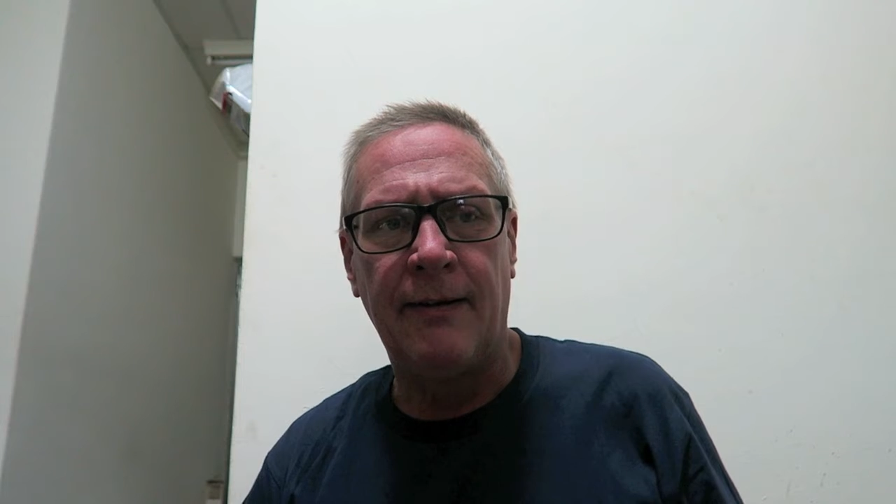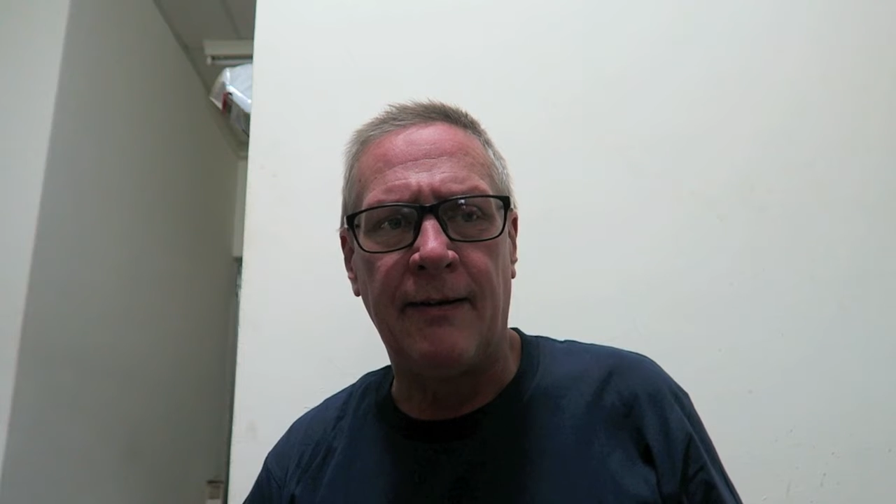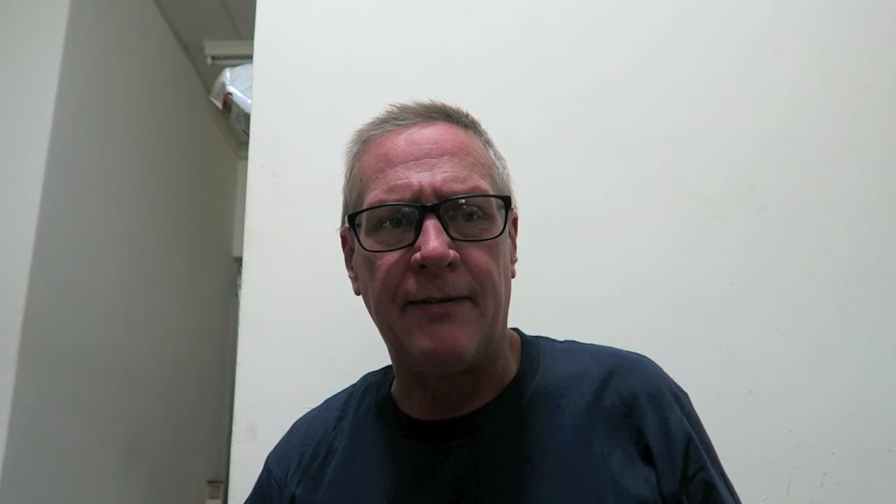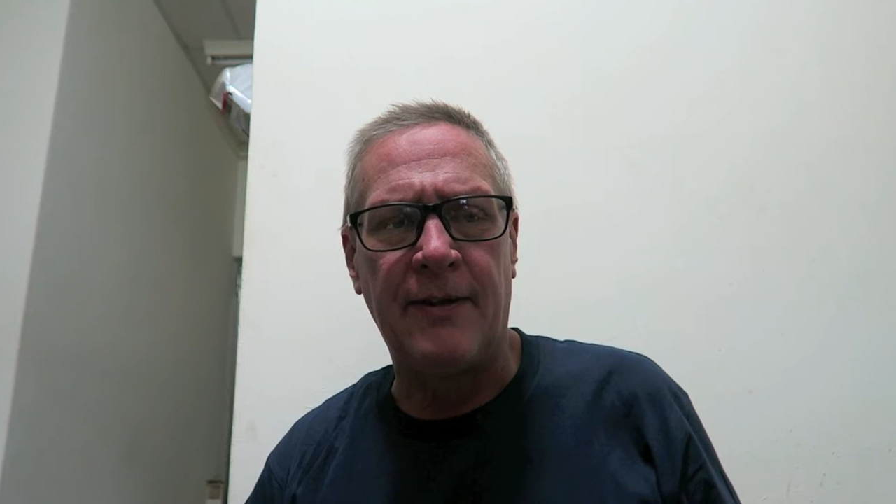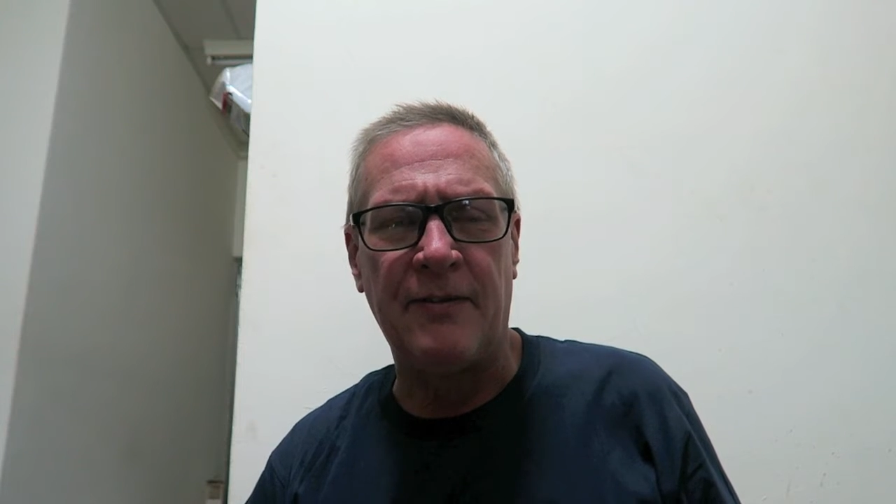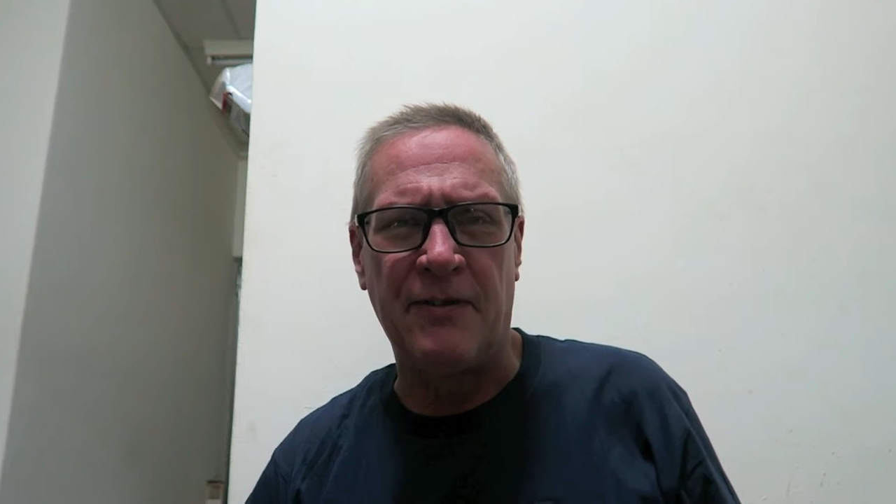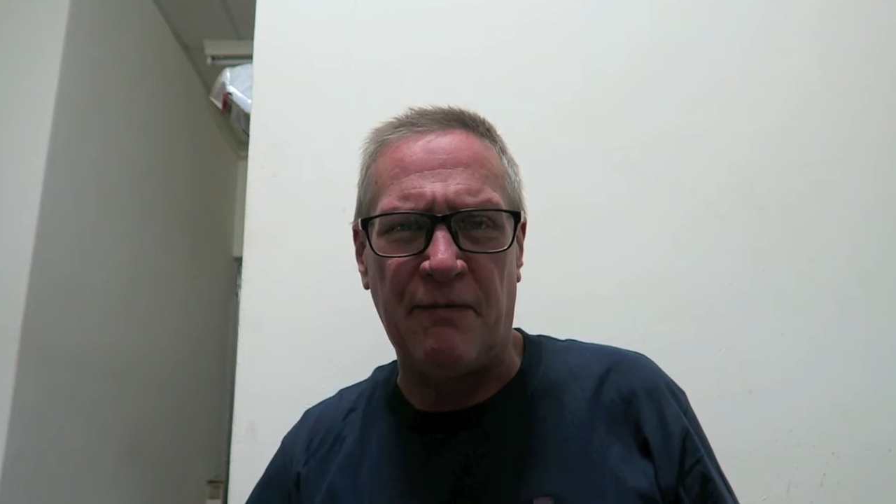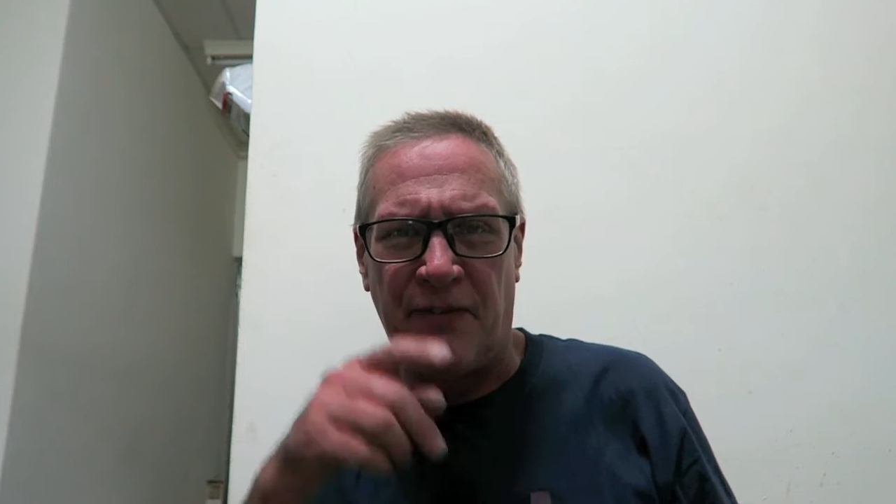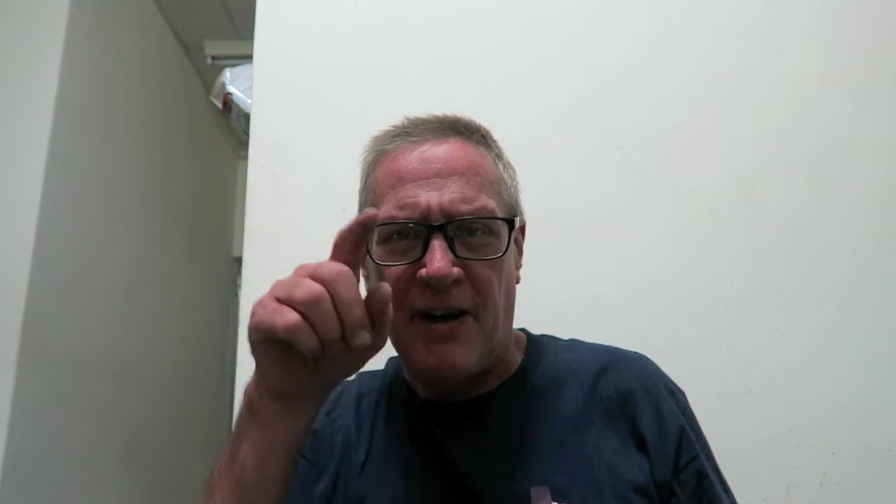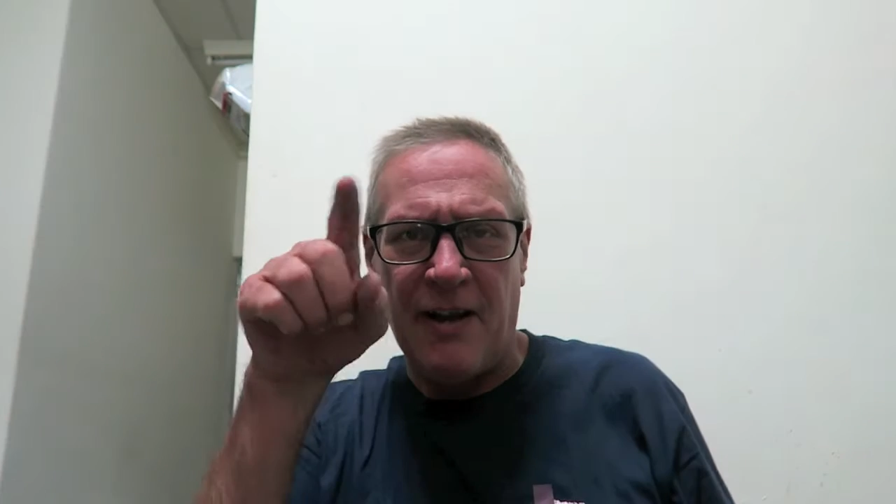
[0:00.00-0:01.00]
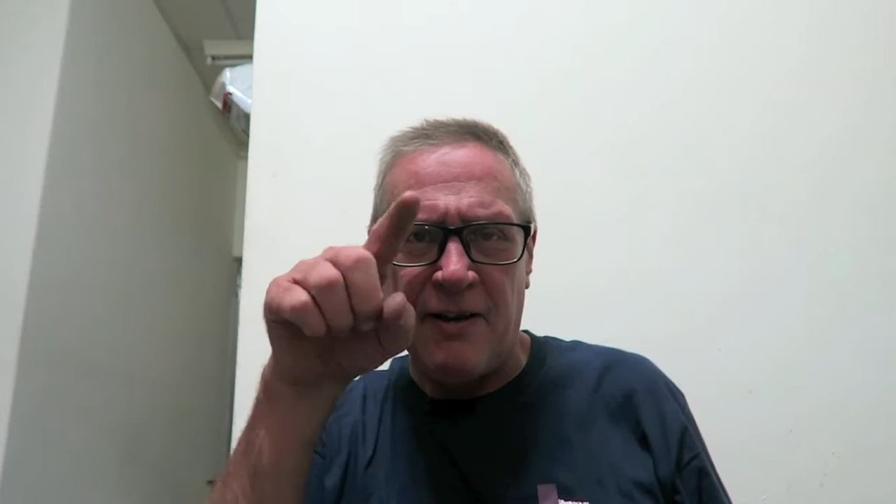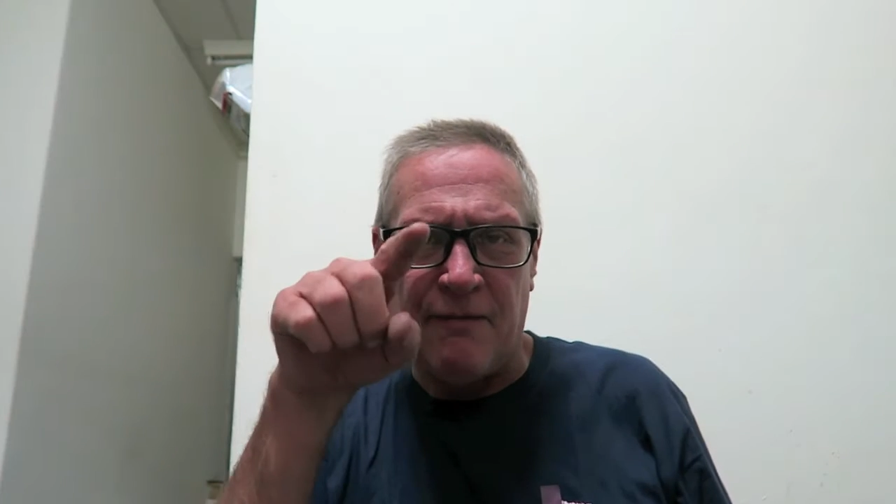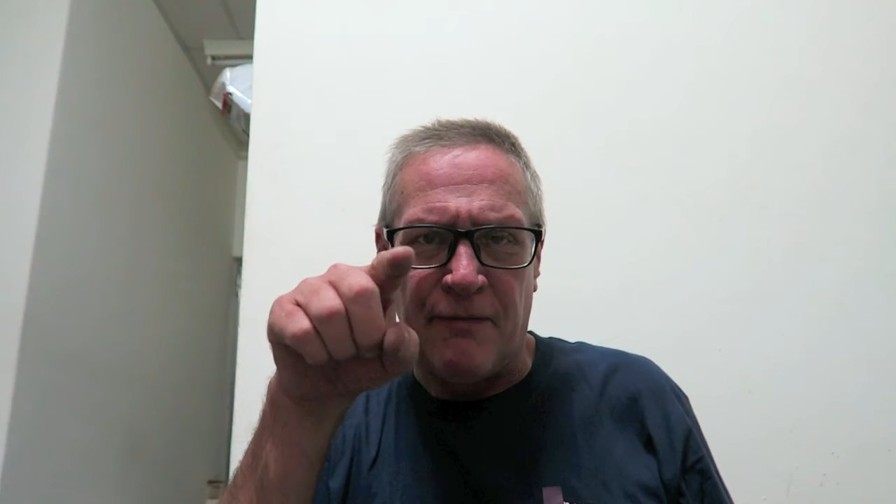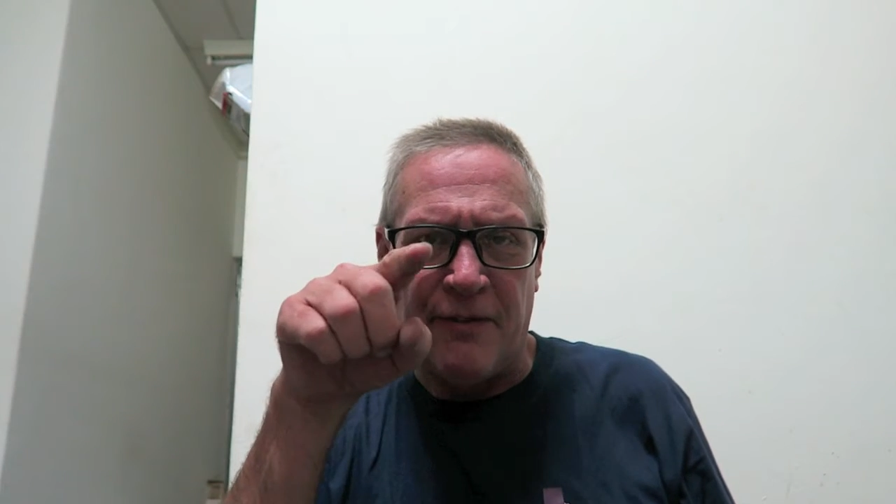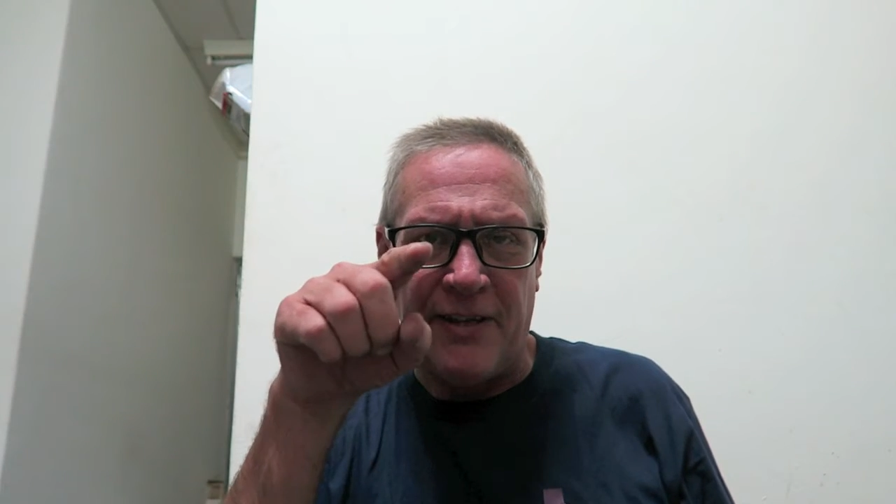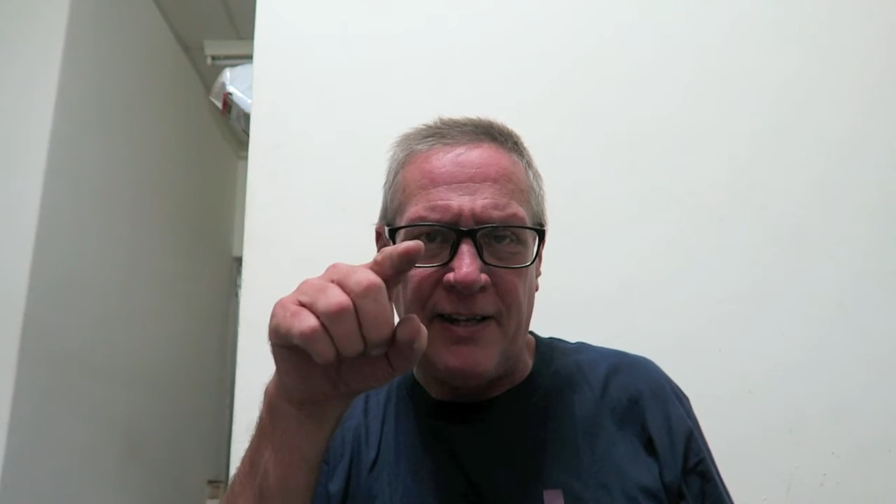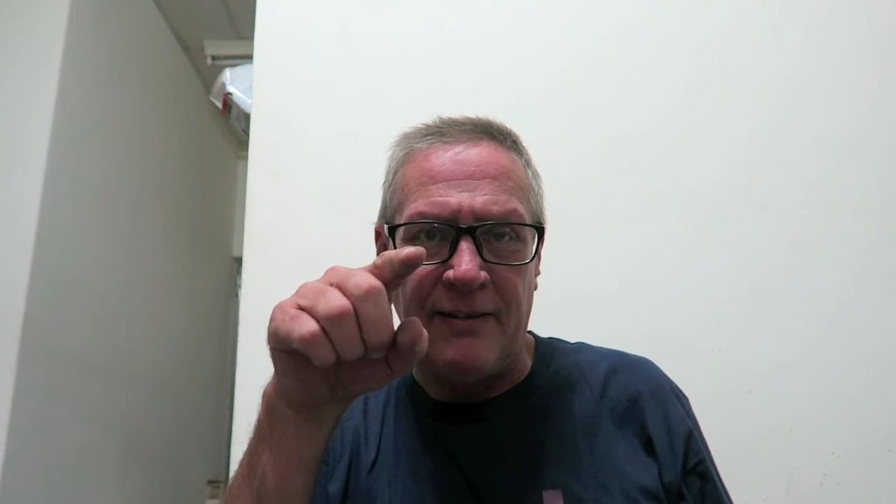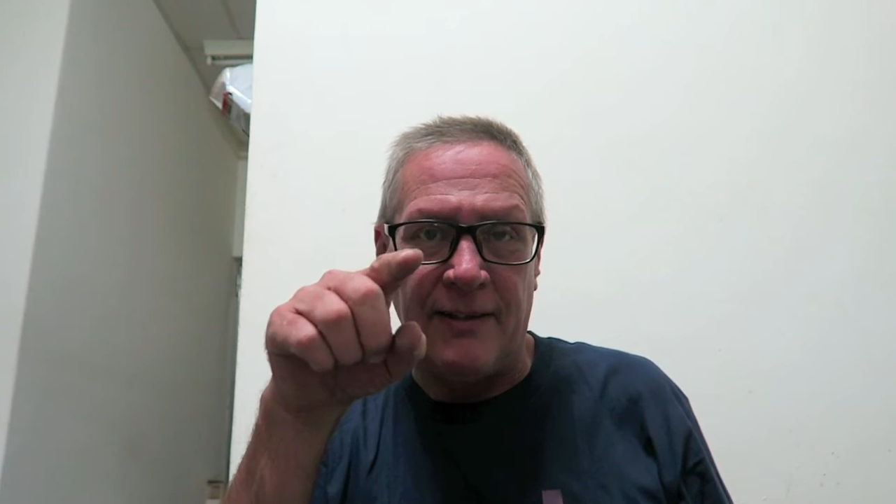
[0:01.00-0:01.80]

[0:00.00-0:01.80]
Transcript: And then the 5 for the heat